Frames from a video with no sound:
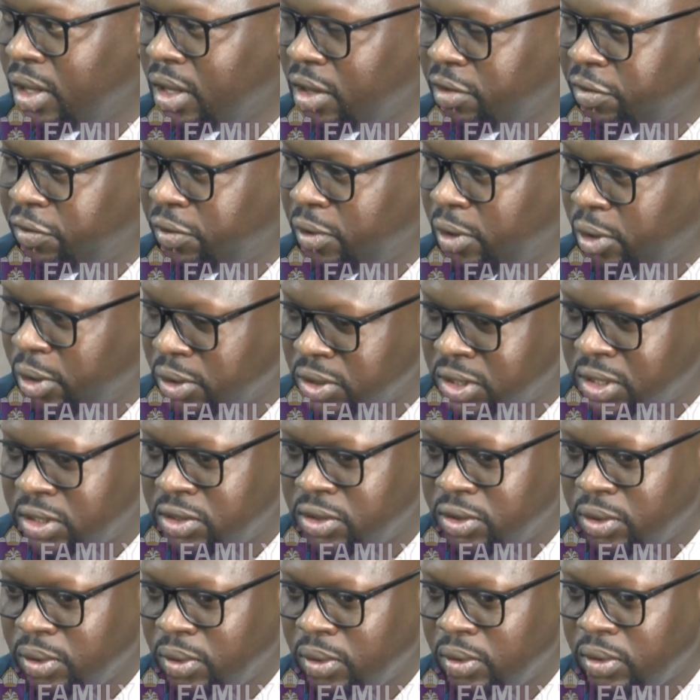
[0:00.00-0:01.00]
If you
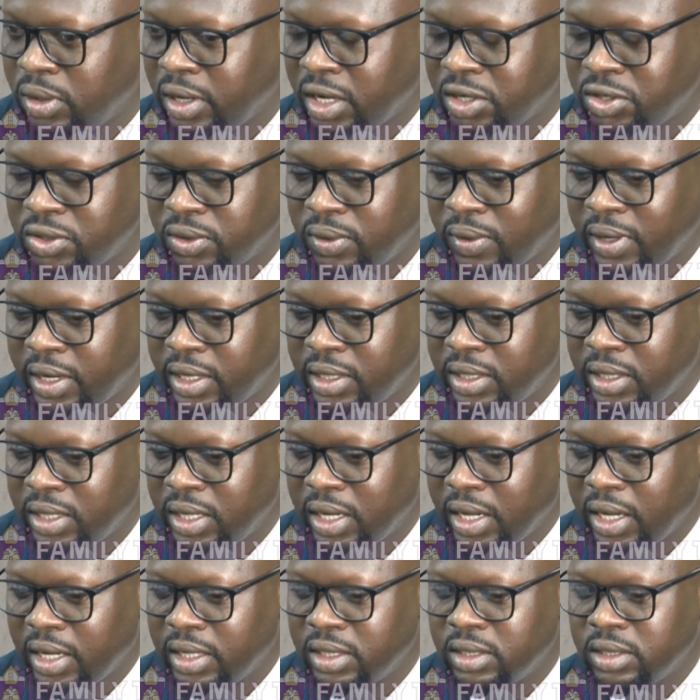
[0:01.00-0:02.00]
lost your national ID
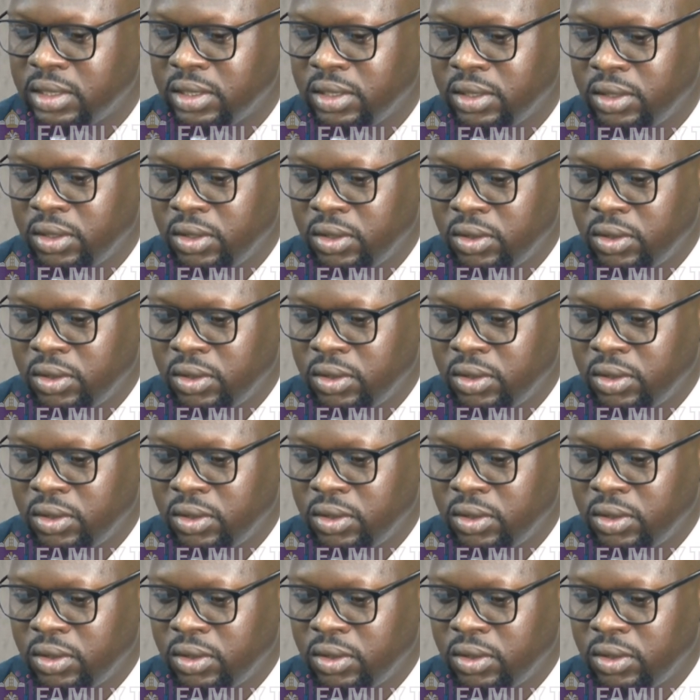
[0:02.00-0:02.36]
card,